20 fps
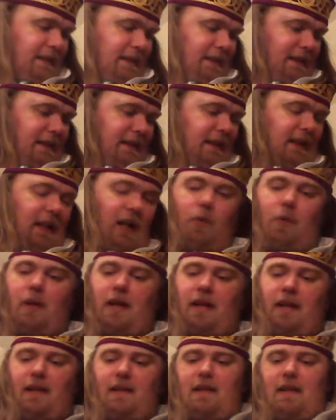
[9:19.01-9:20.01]
To go
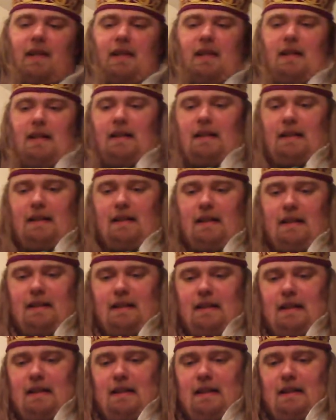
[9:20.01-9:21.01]
with what
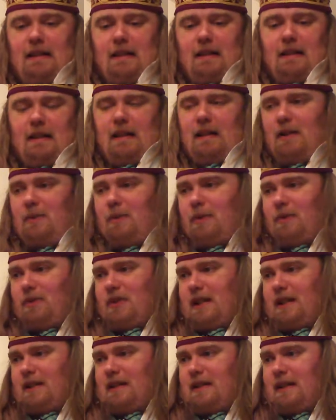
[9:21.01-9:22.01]
was
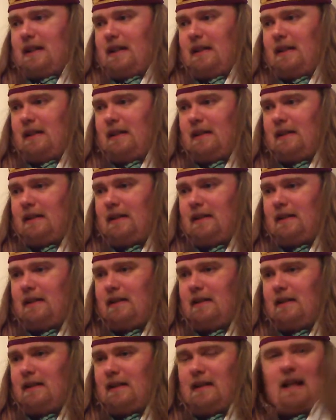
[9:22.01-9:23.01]
it?
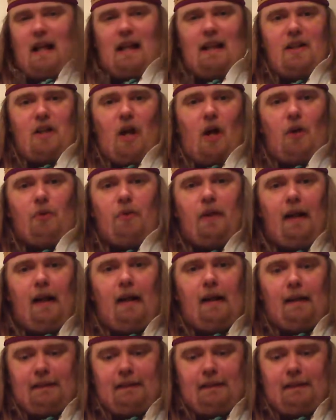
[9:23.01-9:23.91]
Caledonia.